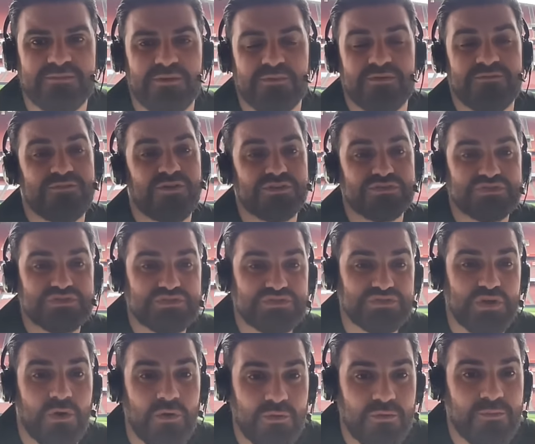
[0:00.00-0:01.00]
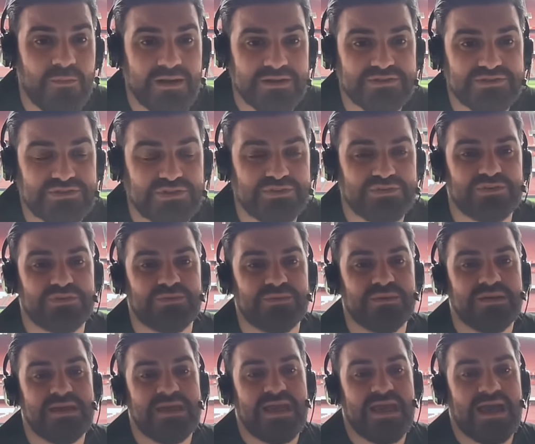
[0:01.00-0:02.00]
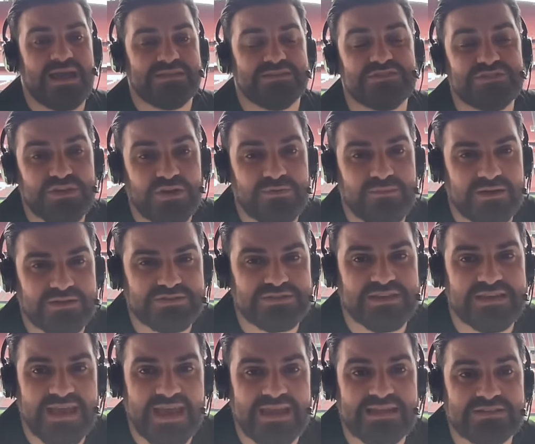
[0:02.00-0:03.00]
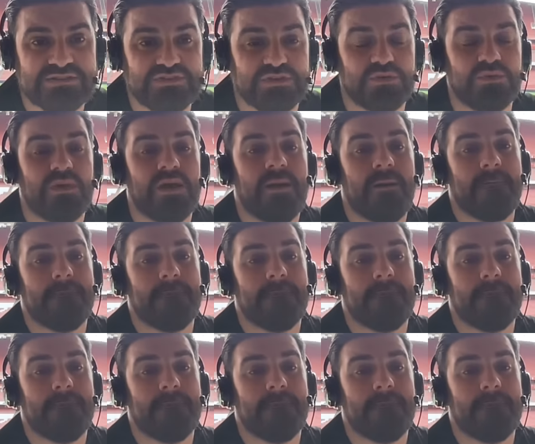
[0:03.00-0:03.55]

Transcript: but we've got so much to do and so much to get into.